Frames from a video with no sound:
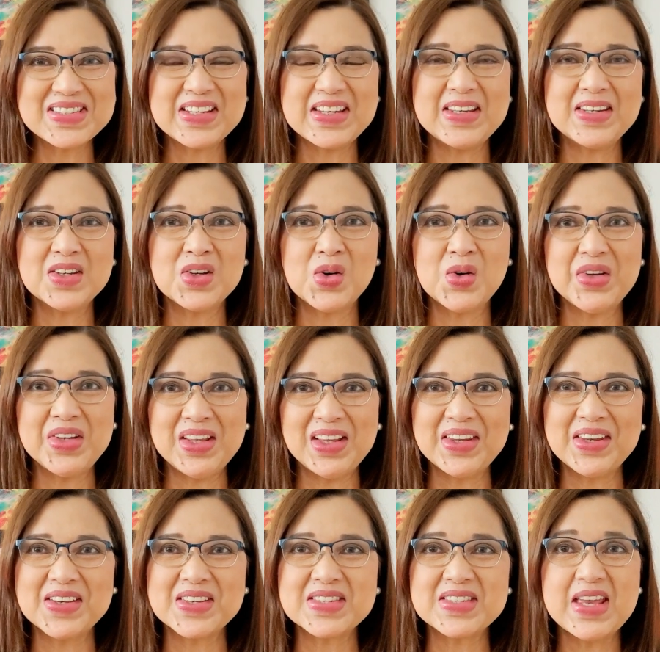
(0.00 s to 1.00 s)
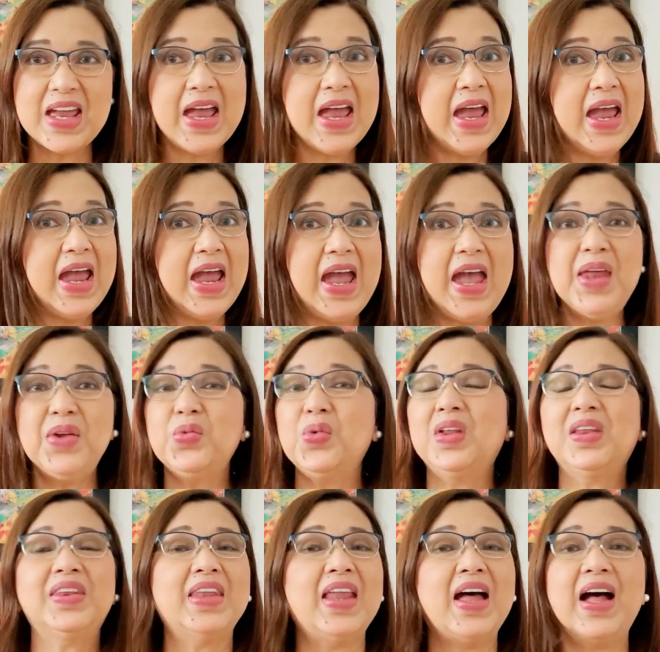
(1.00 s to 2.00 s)
in Cornelius and
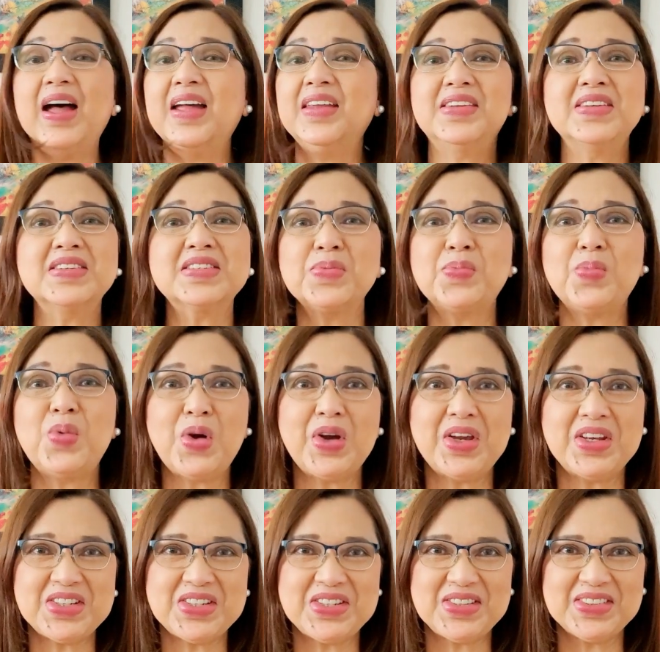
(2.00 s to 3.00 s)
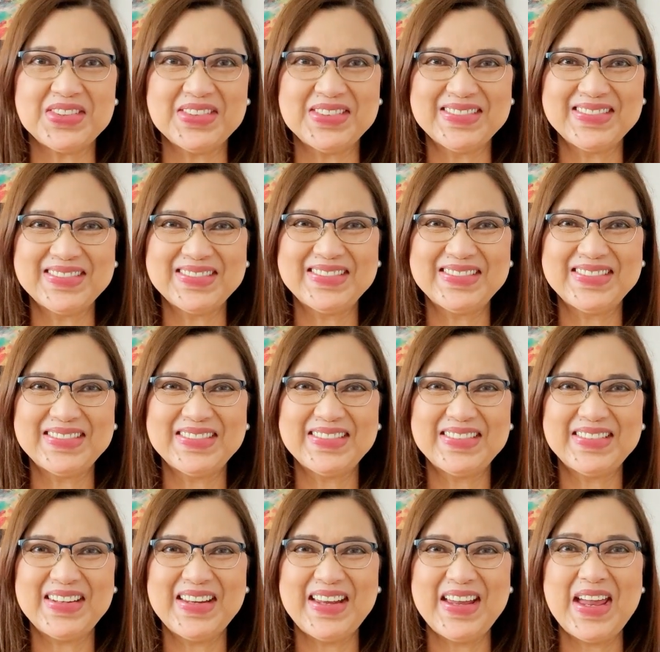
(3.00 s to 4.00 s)
will not disappoint you.
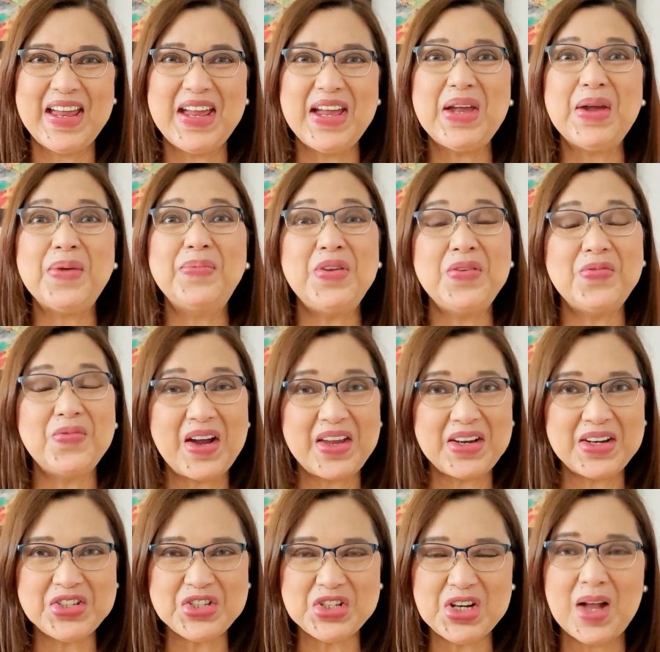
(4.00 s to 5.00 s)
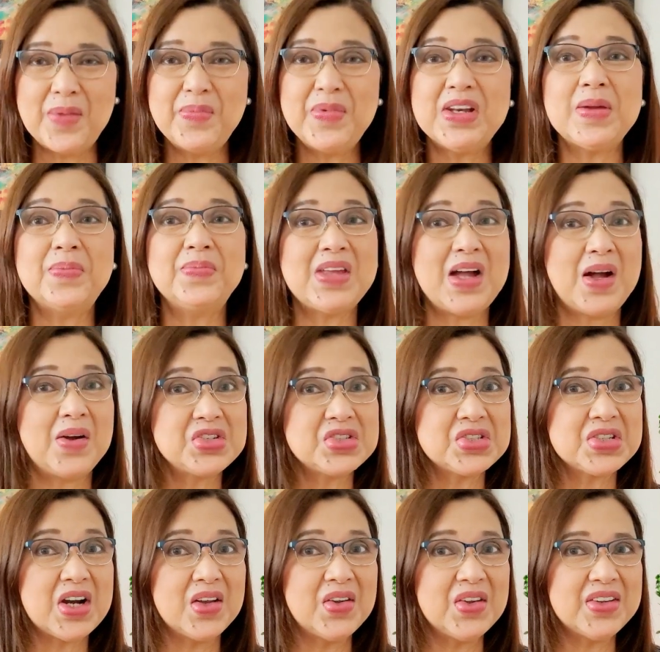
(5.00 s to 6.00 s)
If you find a job in uptown
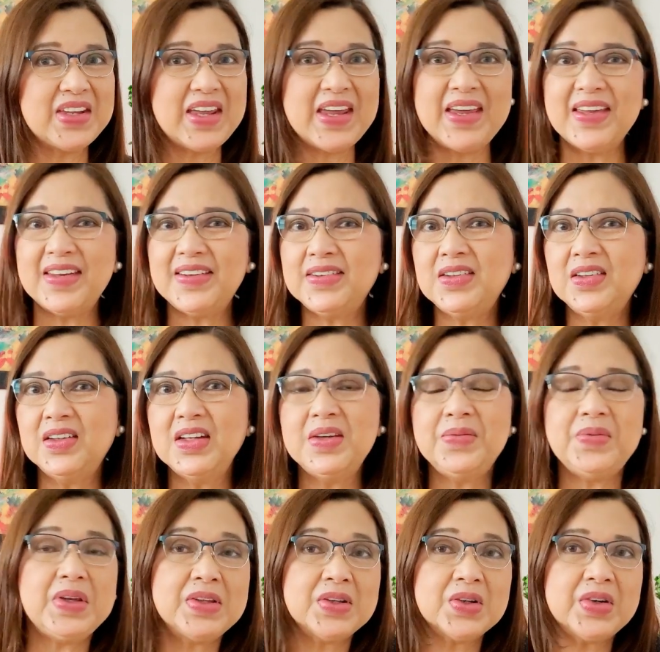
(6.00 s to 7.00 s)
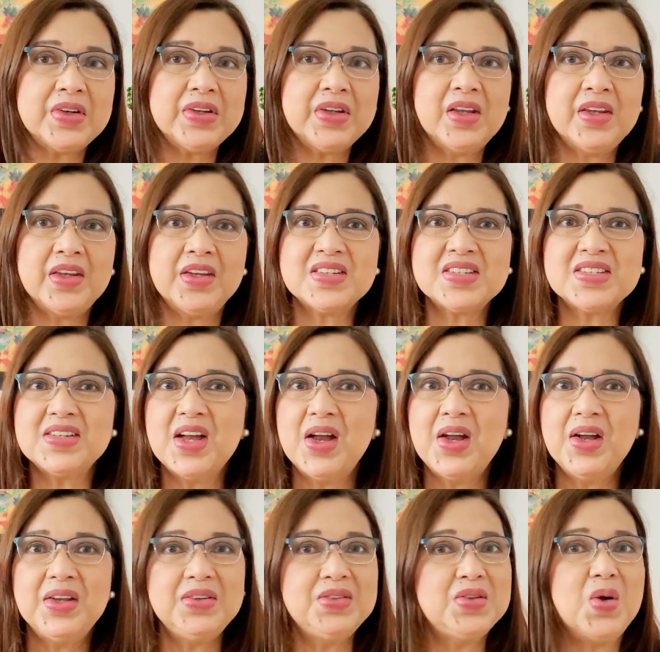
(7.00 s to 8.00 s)
Charlotte and you live in Cornelius,
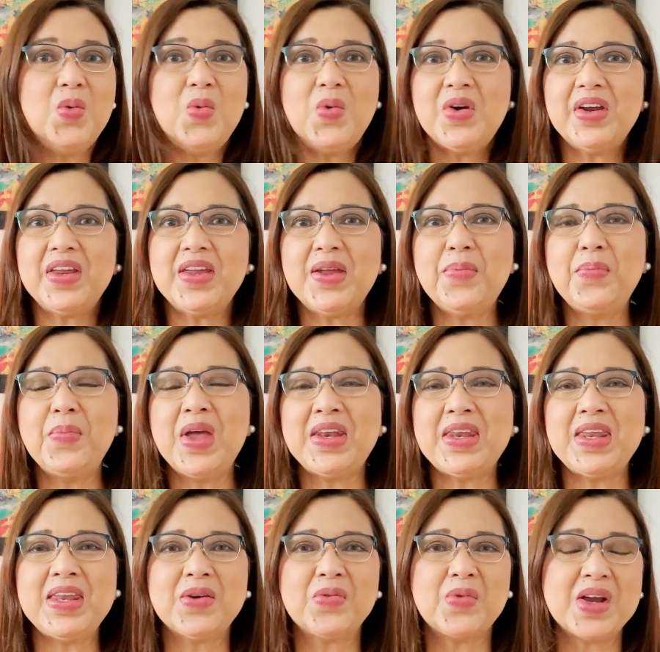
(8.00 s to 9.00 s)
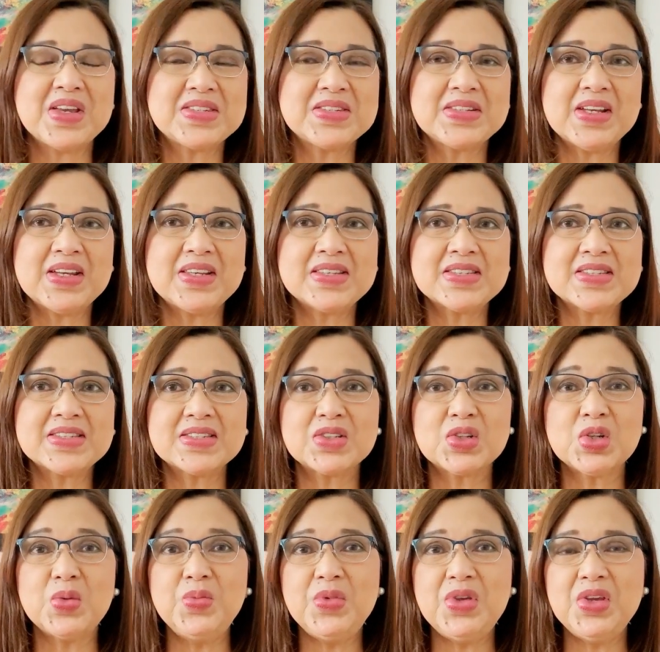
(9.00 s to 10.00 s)
don't worry, many residents
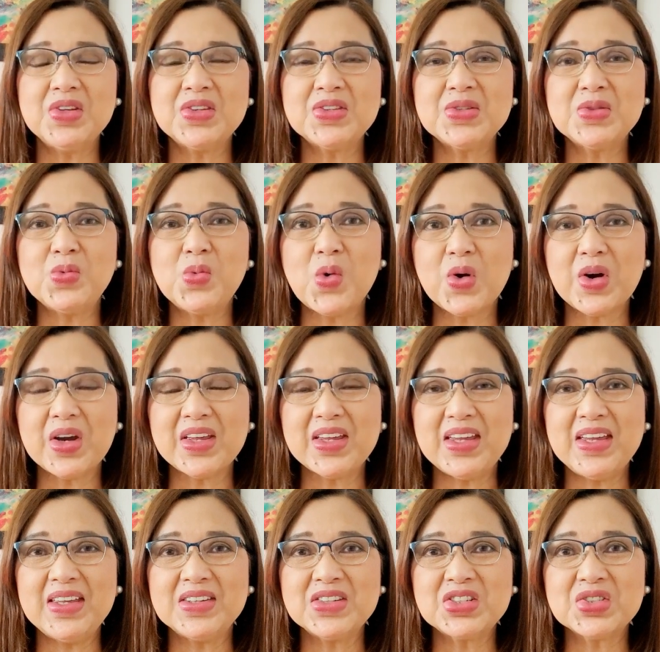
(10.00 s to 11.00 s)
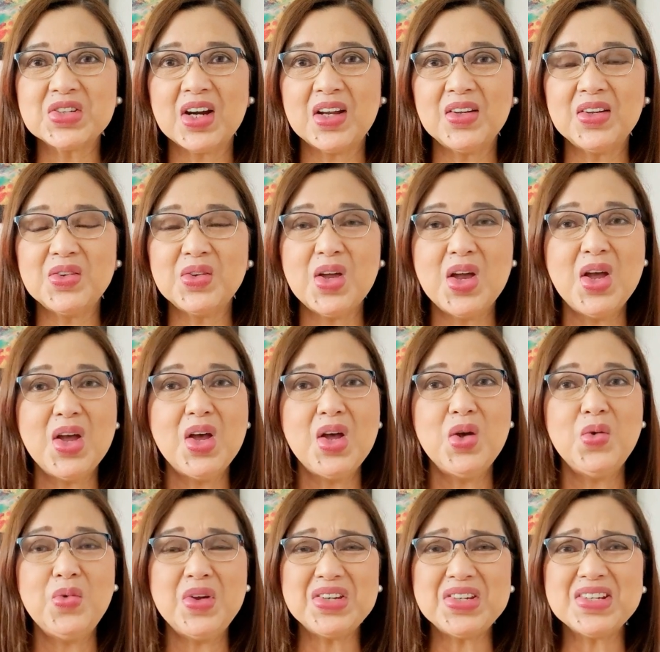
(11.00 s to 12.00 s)
commute to work in Charlotte,
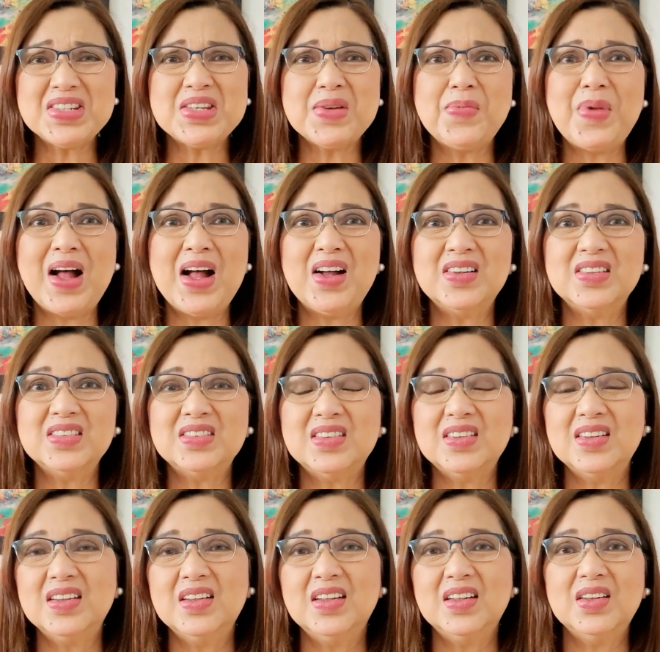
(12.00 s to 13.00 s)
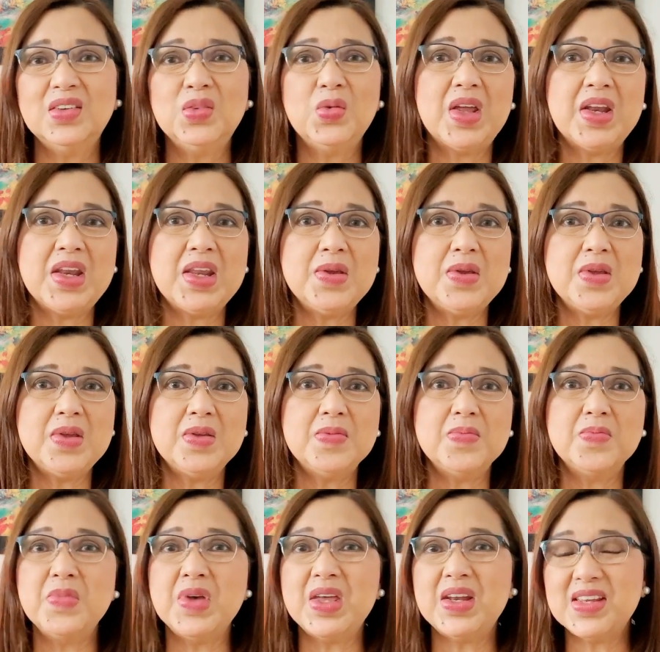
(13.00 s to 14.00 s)
which is about 20
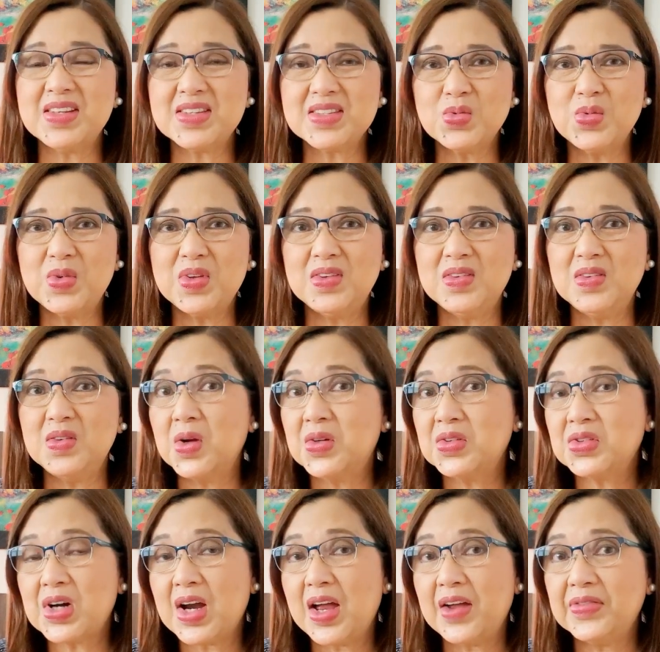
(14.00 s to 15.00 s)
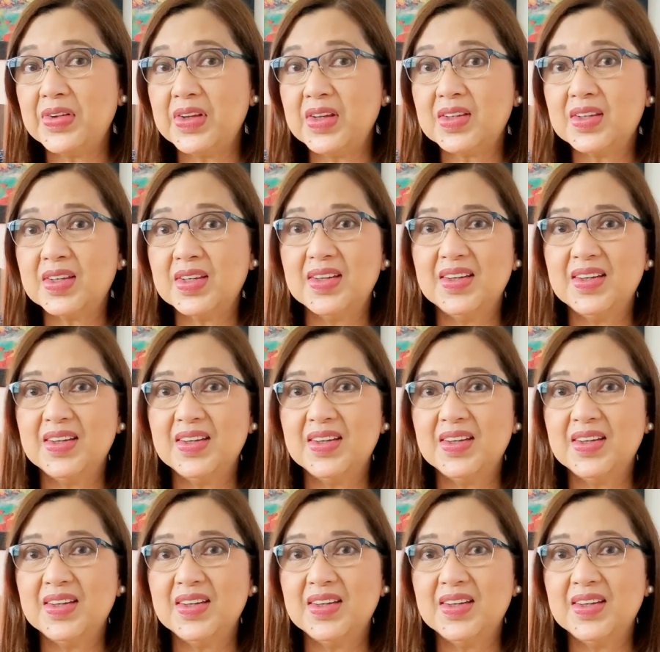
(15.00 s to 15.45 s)
minutes with no traffic.